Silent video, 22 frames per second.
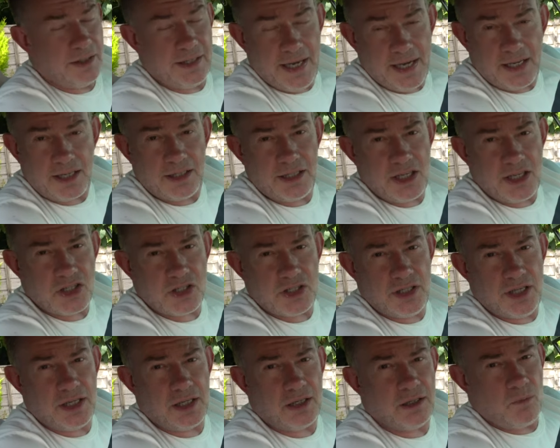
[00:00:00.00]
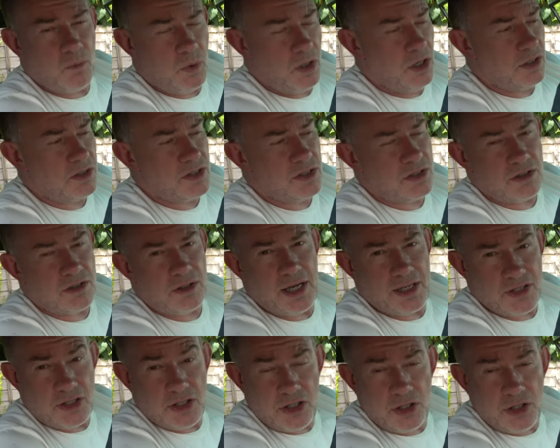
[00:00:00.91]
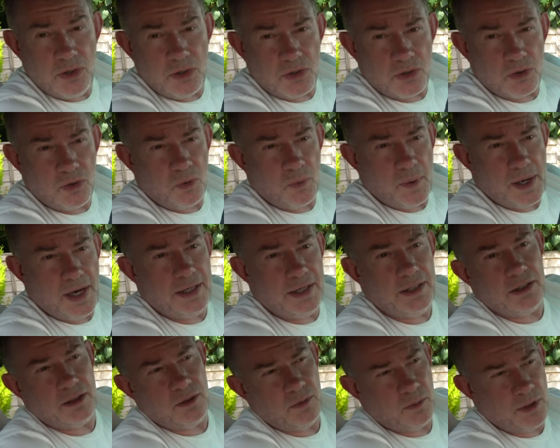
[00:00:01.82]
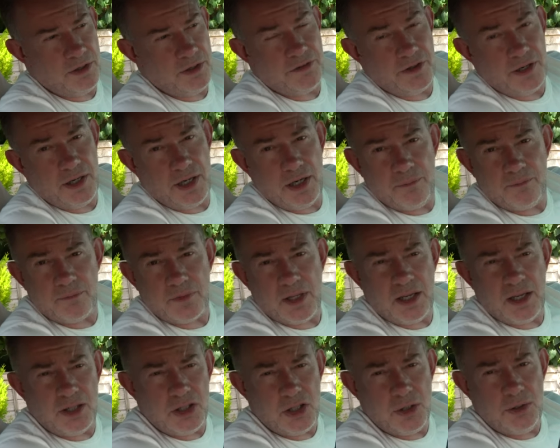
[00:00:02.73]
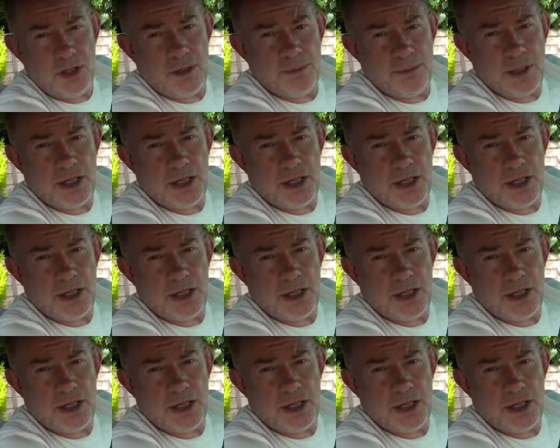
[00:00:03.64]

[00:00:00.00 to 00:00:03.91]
The air conditioning works as the usual way with a, a unit